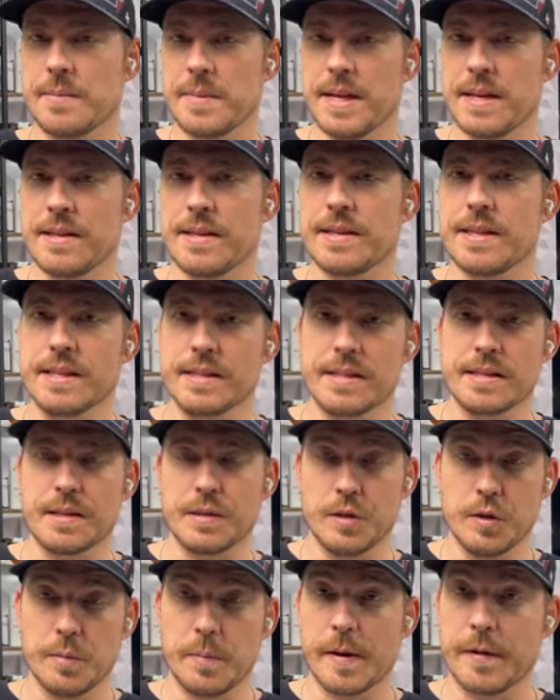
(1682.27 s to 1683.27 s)
me that this is a
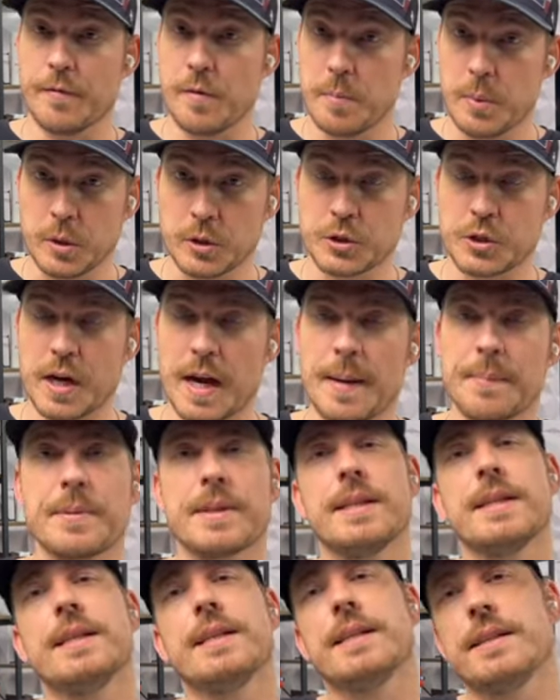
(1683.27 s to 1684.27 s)
little bit of a bull trap,
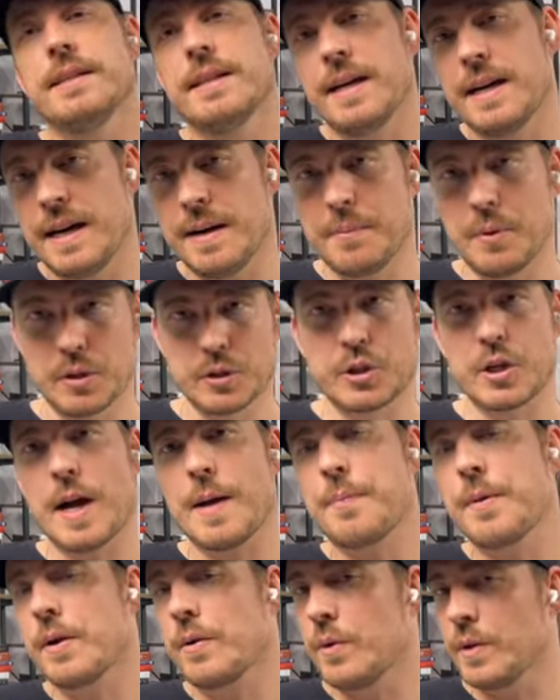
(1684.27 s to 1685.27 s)
and
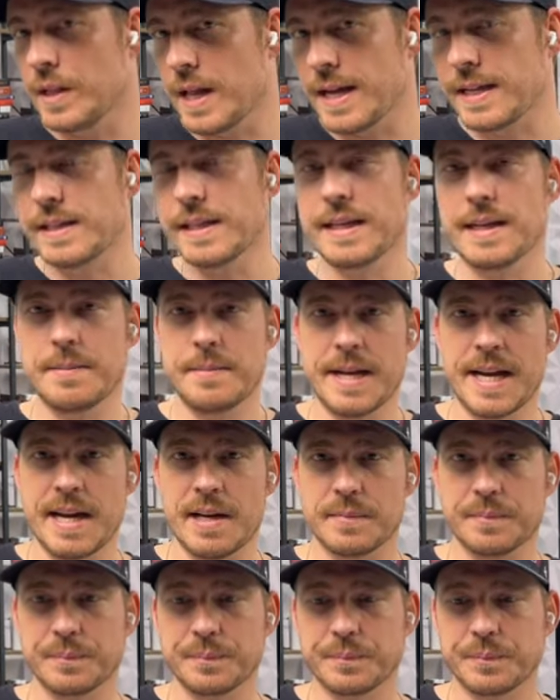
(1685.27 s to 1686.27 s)
it will likely come down.